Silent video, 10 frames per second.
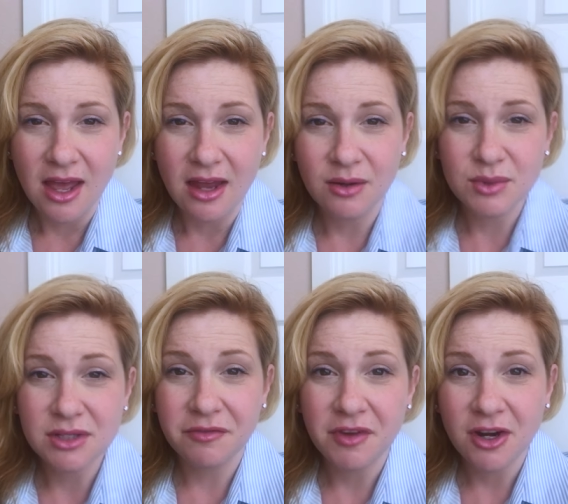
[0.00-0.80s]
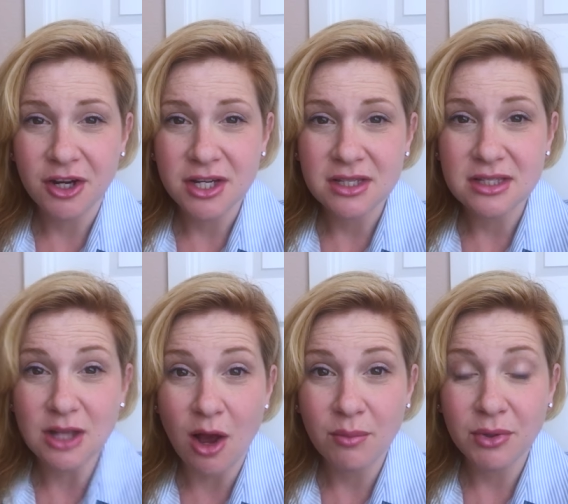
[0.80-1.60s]
And it was a very
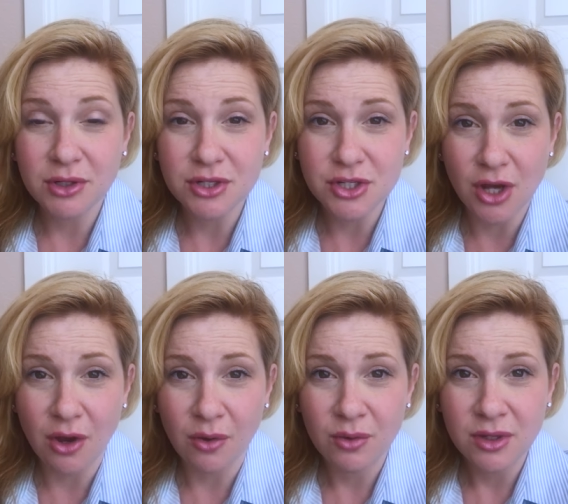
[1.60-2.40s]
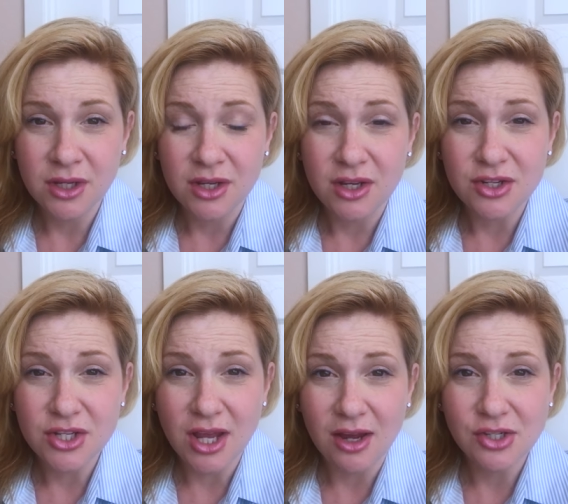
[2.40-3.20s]
somber show.
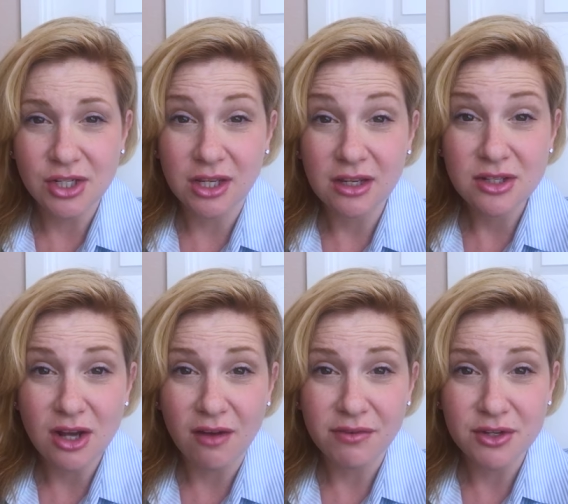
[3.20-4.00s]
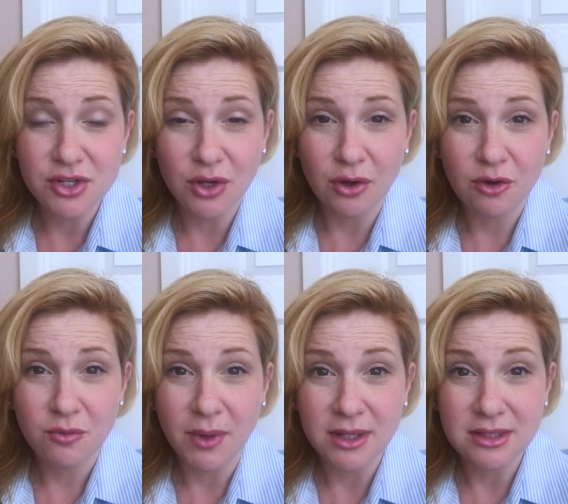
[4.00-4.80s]
She actually kicked off the
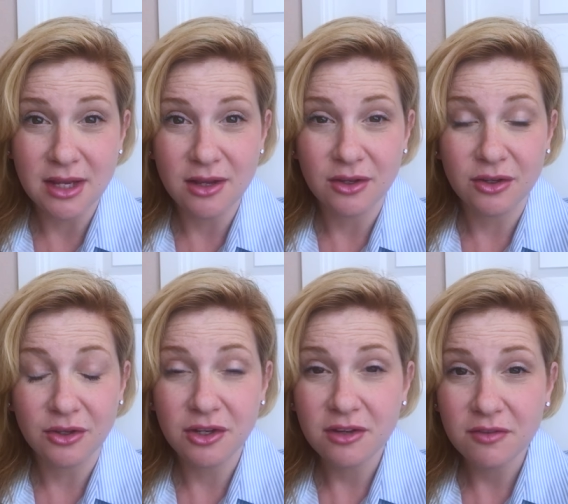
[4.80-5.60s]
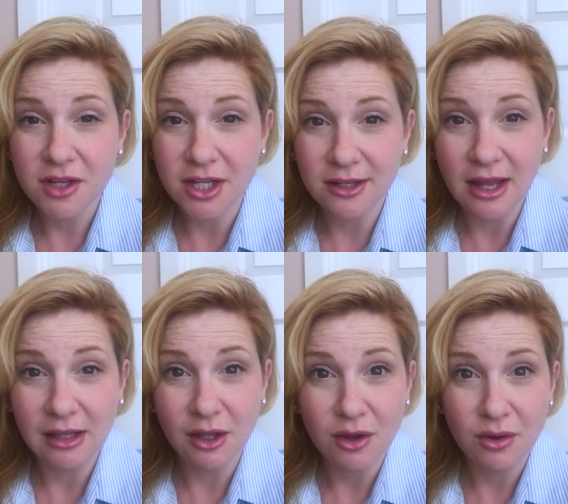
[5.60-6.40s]
show by saying, "Good evening,
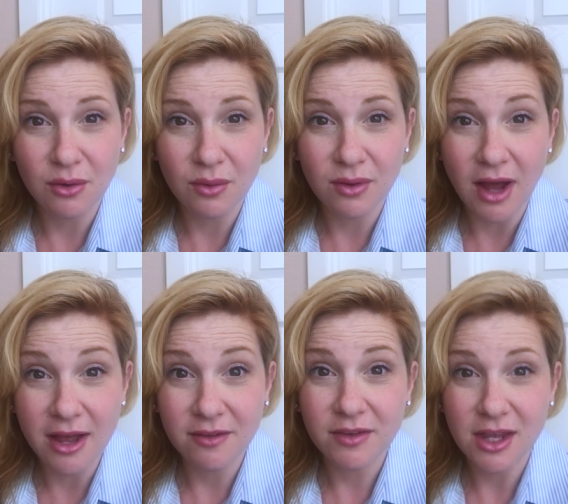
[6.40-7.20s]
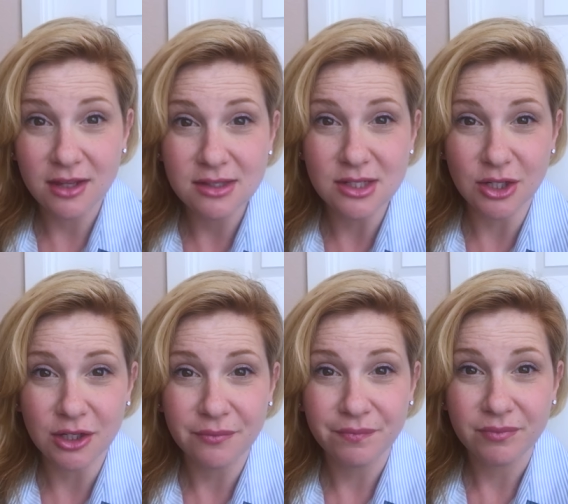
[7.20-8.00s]
hello, I have
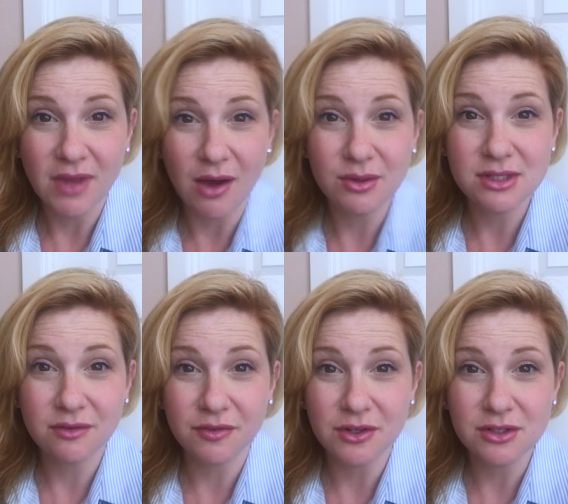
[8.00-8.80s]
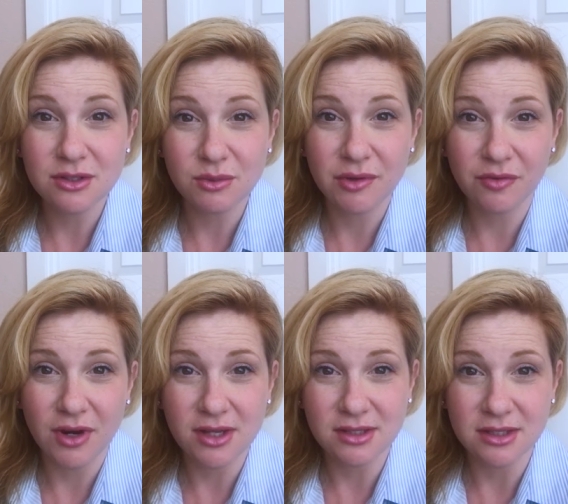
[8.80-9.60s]
cancer." That was the first three
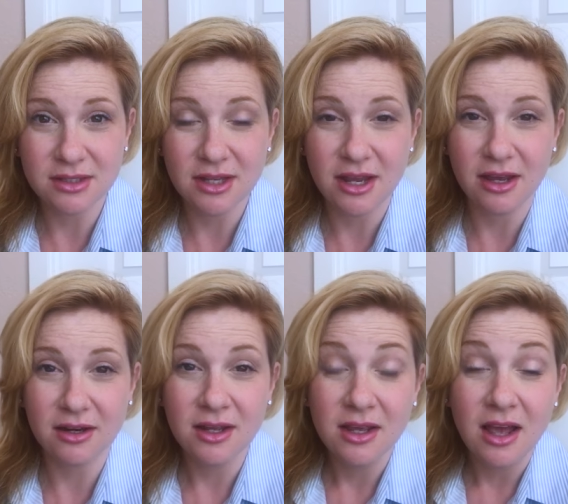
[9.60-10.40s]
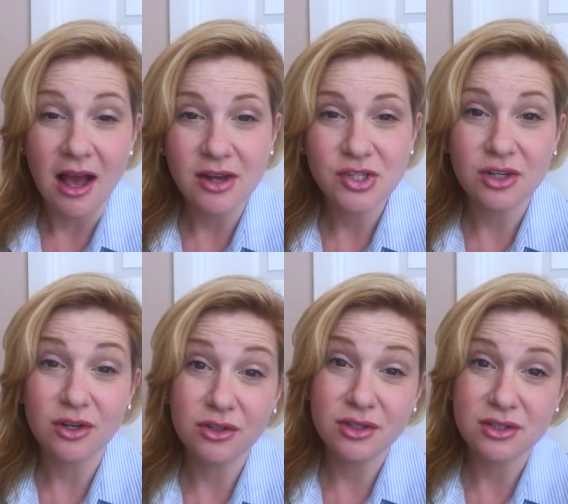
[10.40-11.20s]
phrases. And I actually
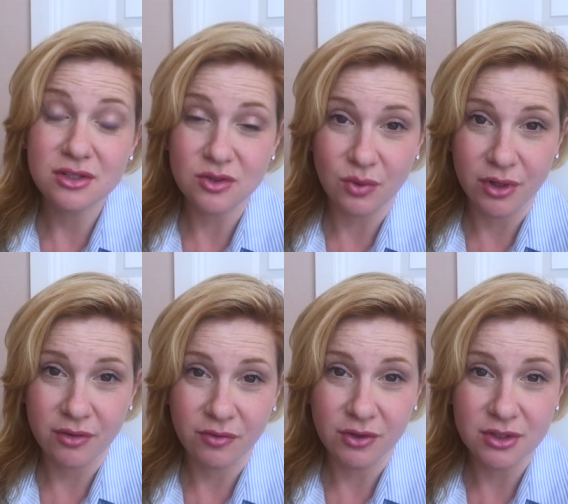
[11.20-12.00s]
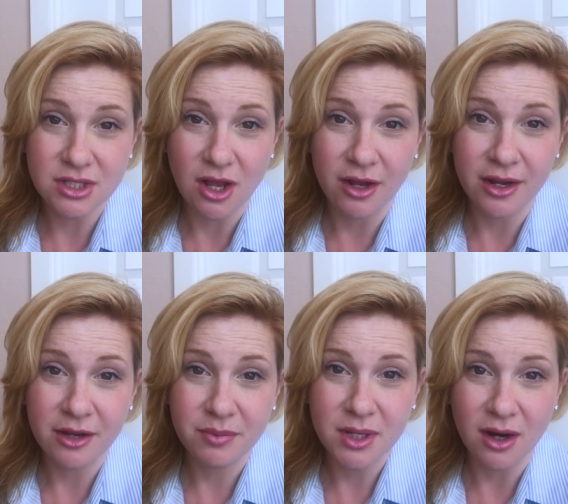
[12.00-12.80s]
heard this story first on
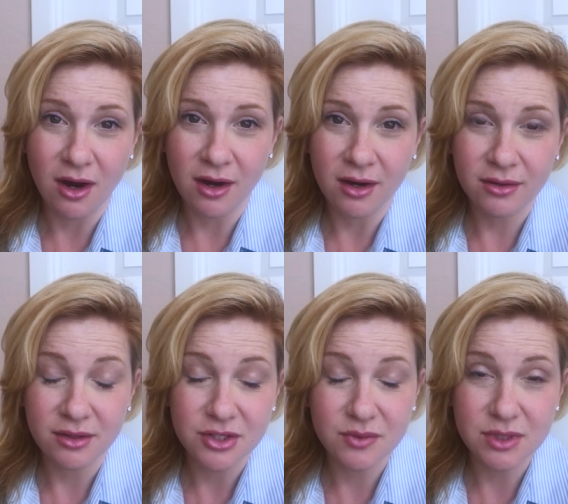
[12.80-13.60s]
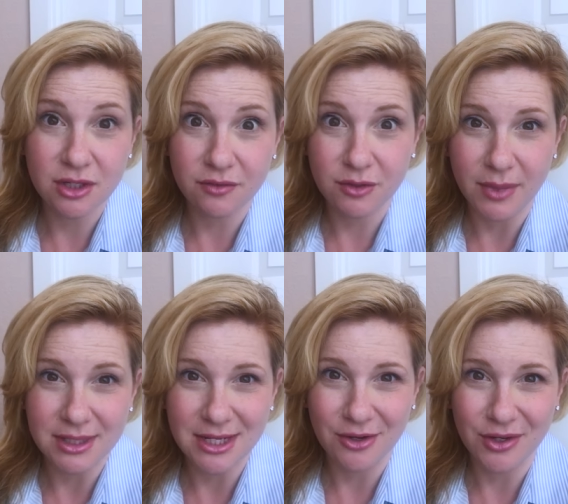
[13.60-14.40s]
NPR. I think she was interviewed
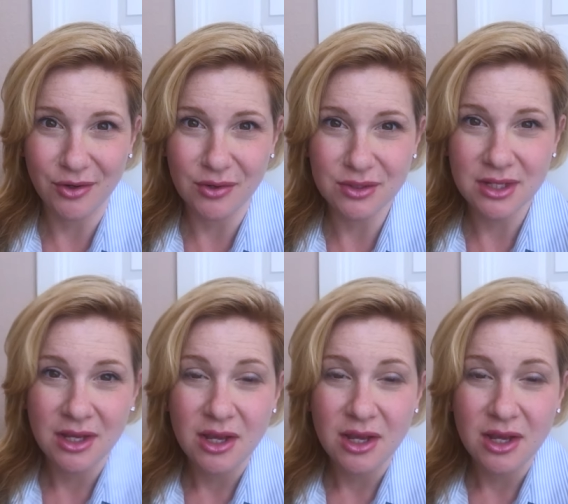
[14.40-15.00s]
by Terry Gross.